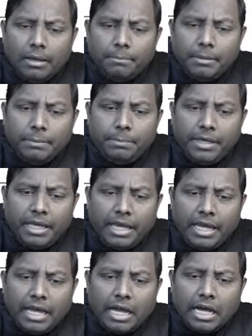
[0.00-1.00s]

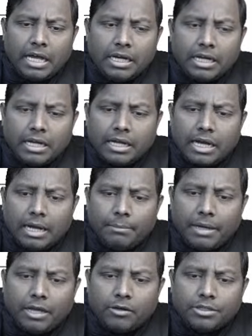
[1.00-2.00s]
PPAR
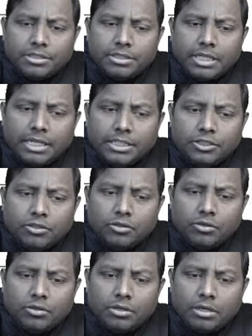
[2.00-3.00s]
gamma agonist, that is
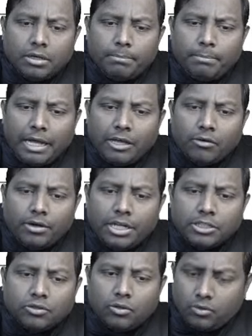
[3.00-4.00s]
your
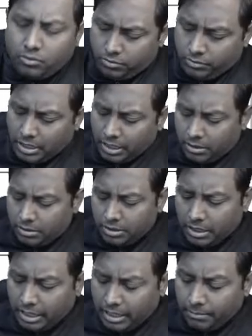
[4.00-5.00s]
pioglitazone,
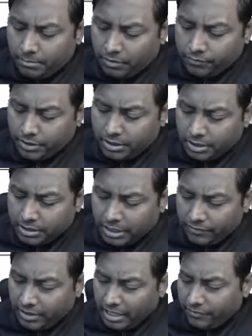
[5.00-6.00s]
the name of the drug
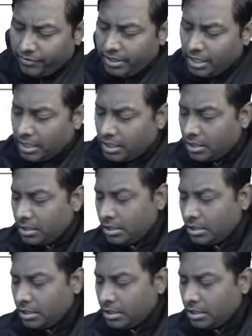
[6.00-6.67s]
that we have here,